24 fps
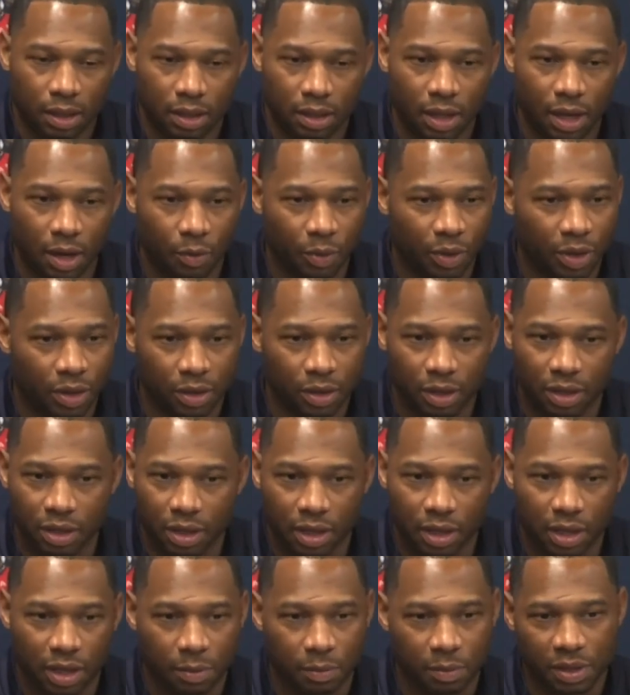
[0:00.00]
Yeah,
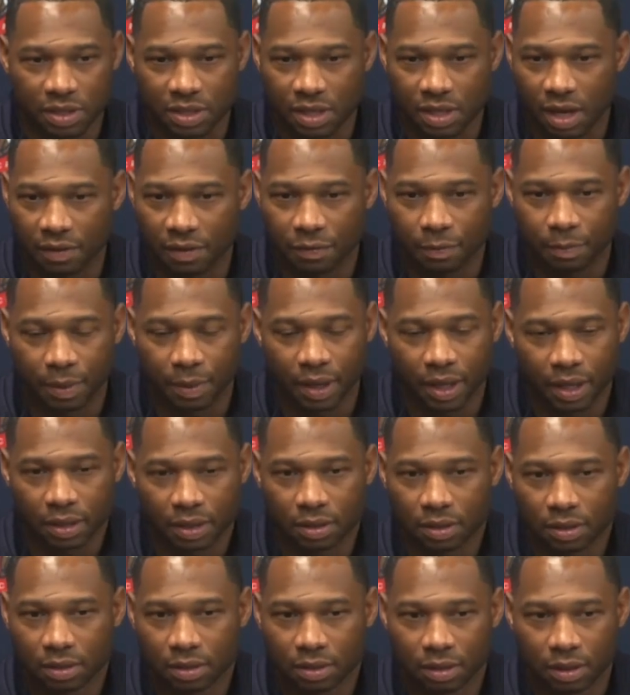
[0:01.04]
it can be tough, but
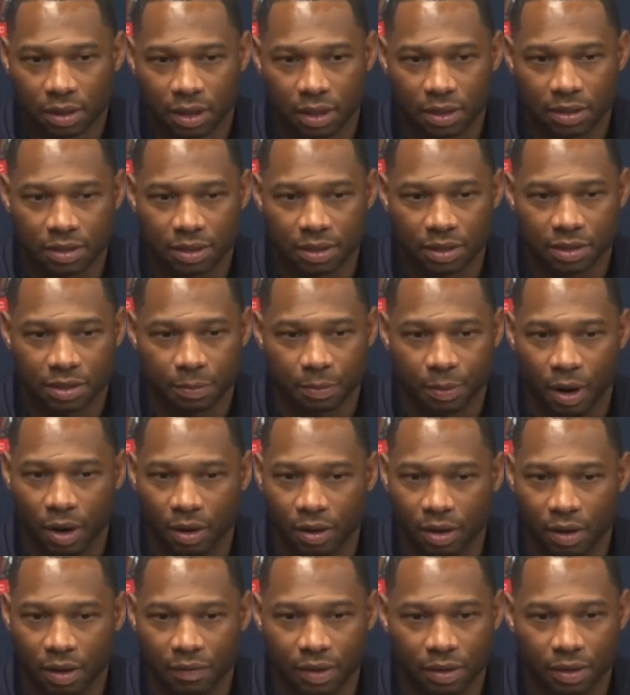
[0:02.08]
it's a
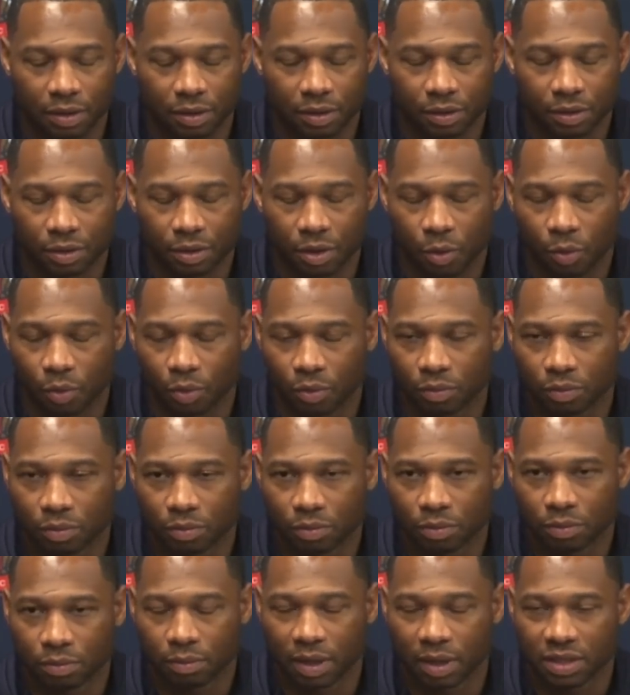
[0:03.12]
part of it. You know,
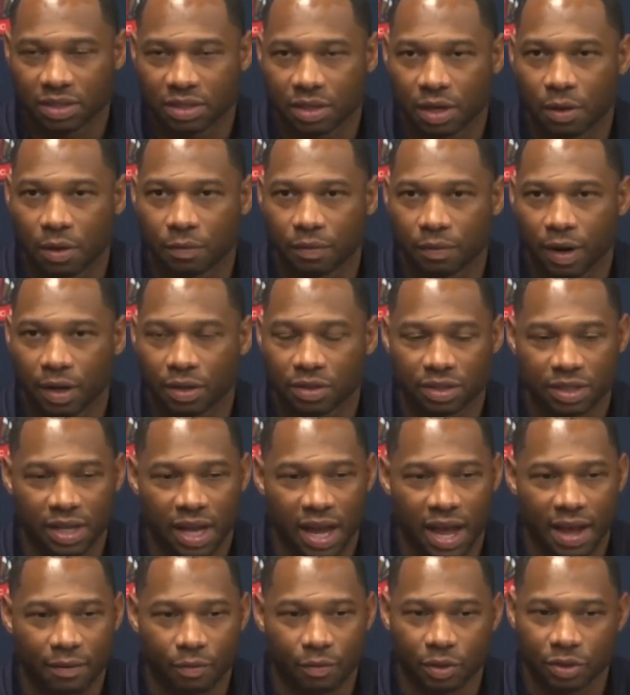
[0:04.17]
myself, our
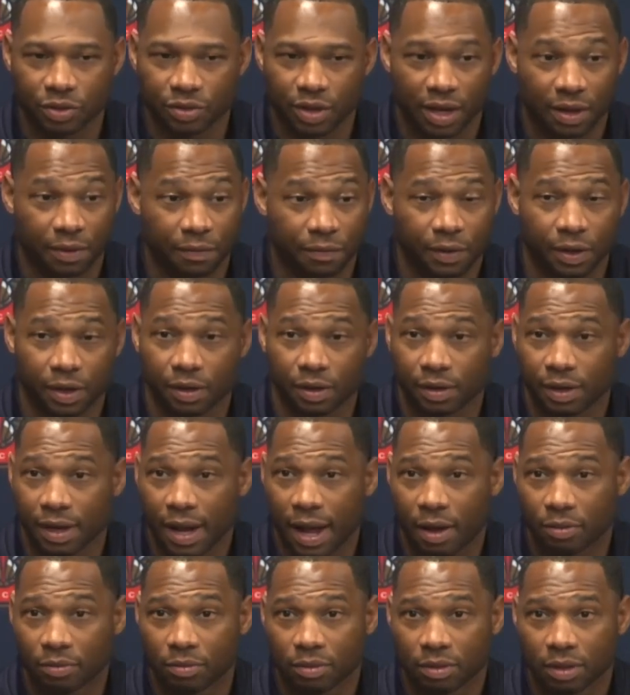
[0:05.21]
staff, we're trying to figure it
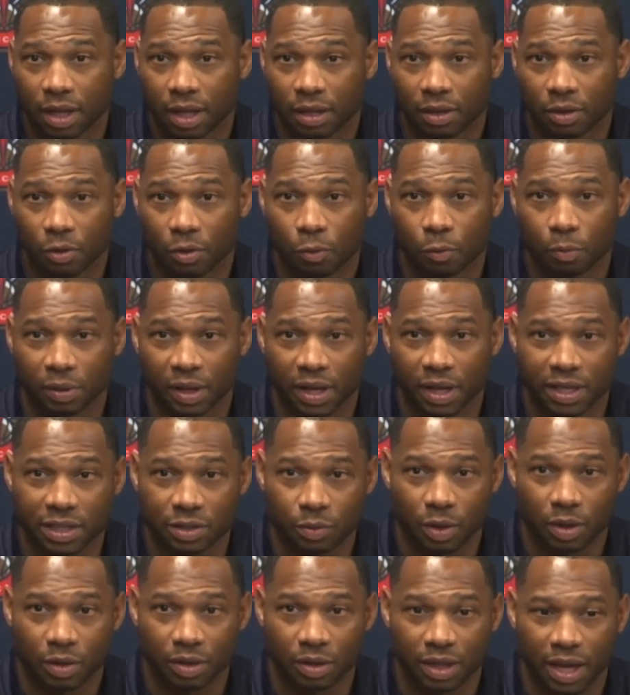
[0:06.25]
out, like who plays
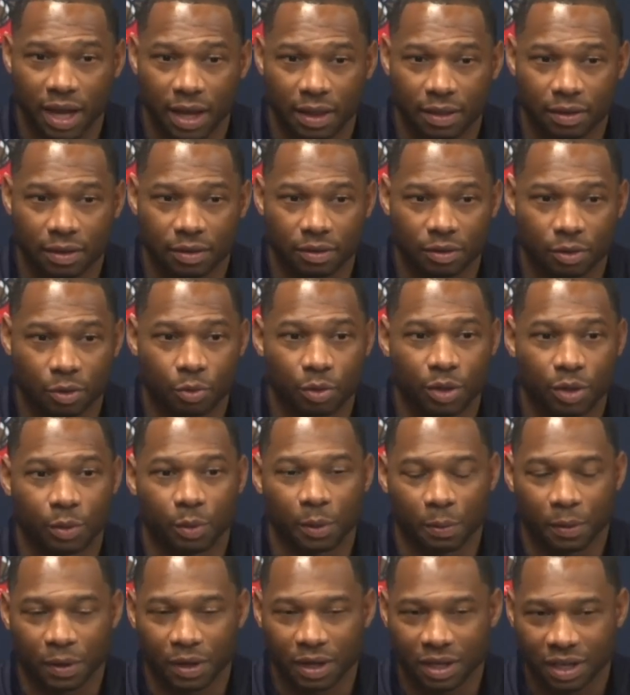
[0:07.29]
well together, who can
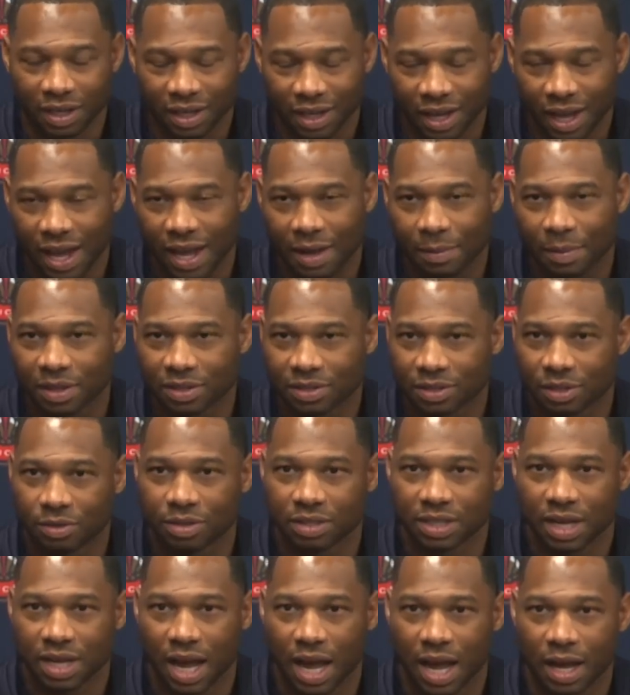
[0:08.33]
we put in the game at
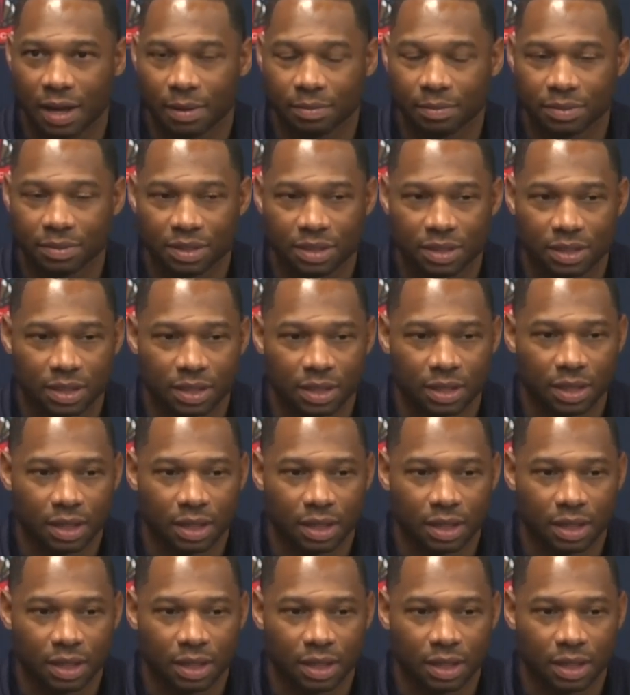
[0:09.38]
certain times.